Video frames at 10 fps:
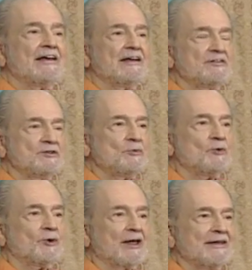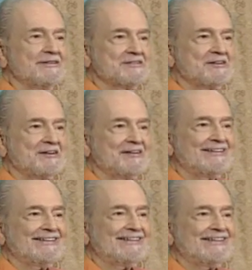and she won't answer.
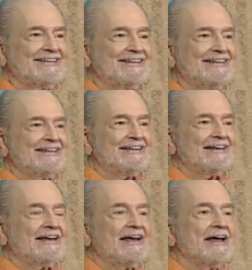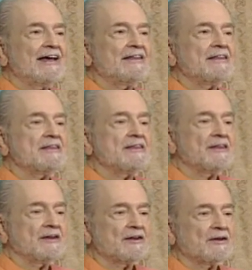And
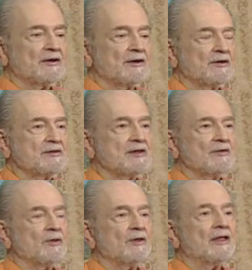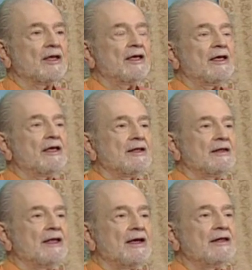the little girl said, well,
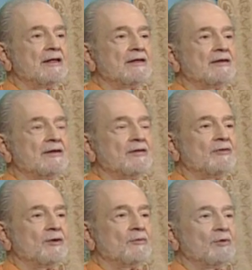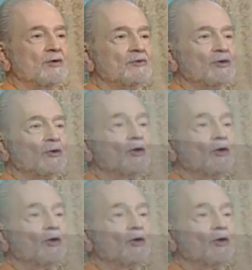Daddy, if she